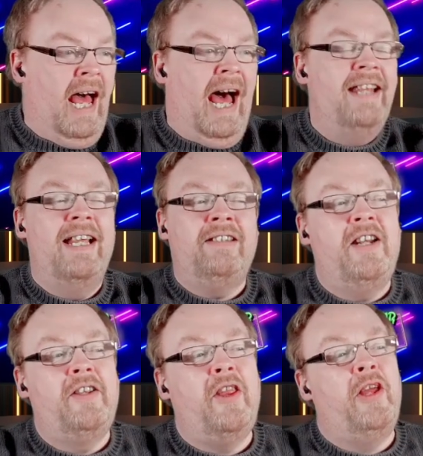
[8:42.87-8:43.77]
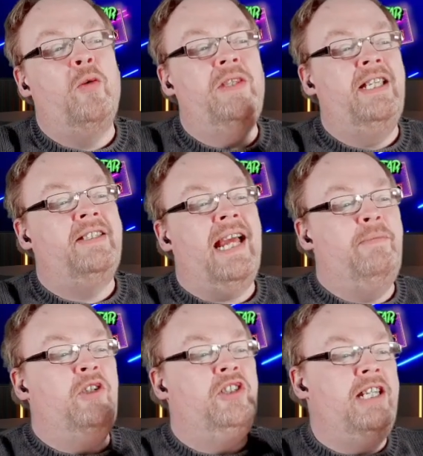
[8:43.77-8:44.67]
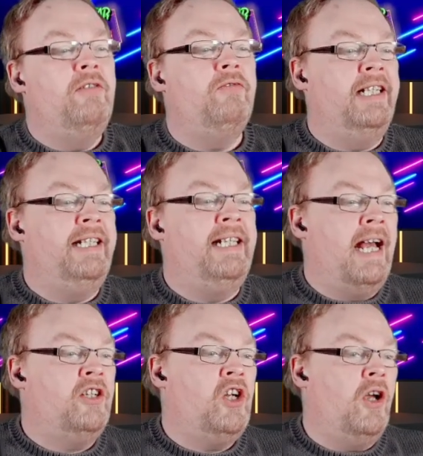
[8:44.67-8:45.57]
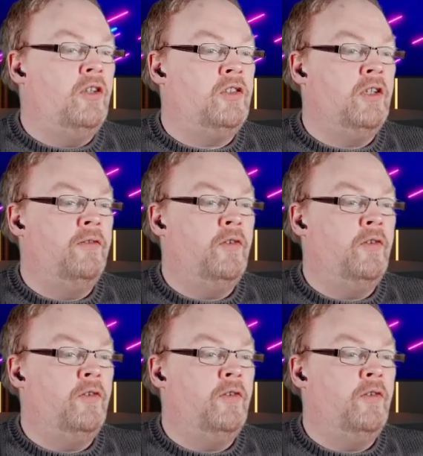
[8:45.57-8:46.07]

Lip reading: And that's another thing with these games. You didn't really get a chance of,